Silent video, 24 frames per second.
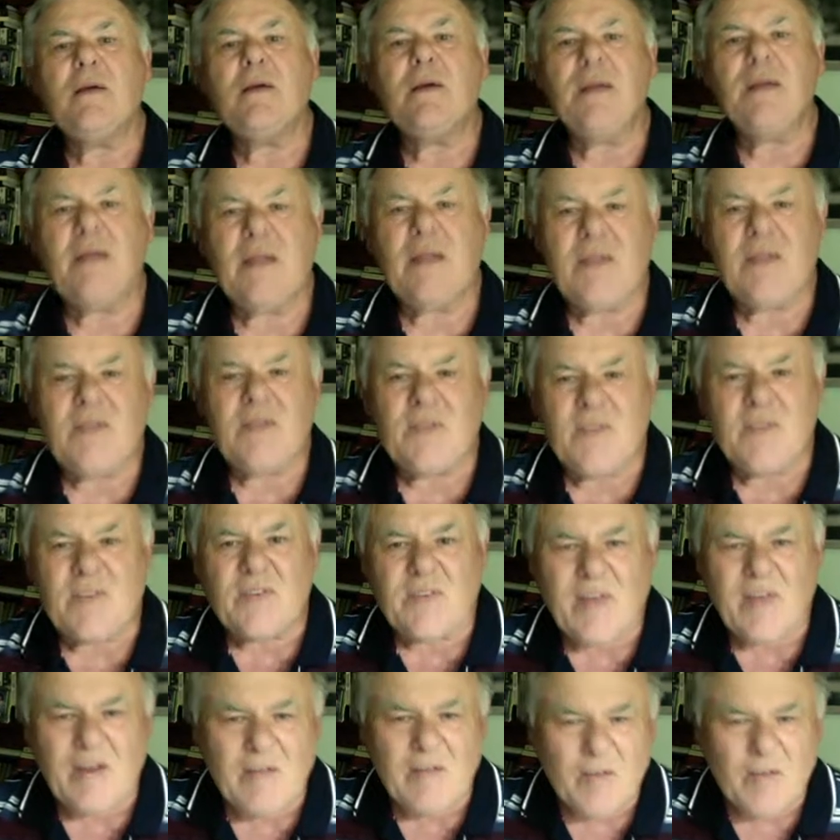It's a
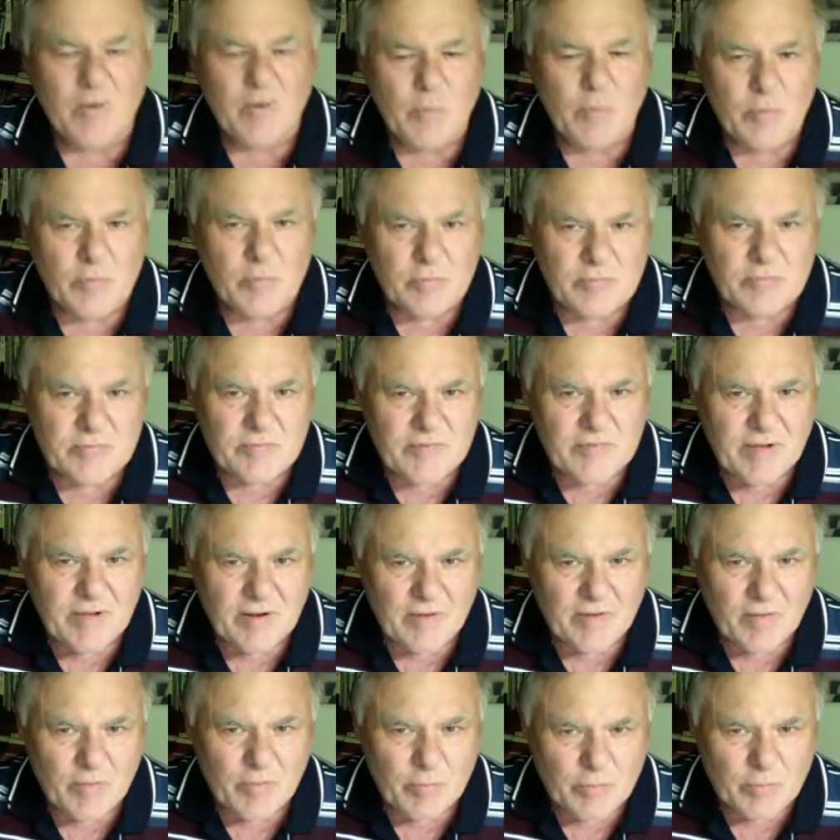terrible,
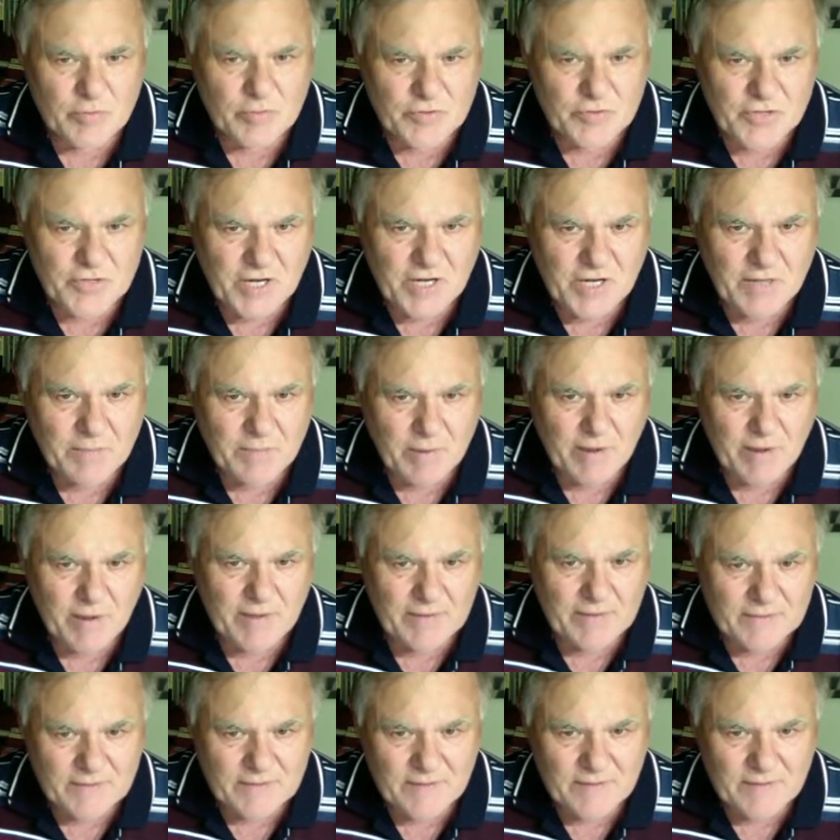terrible checkmate.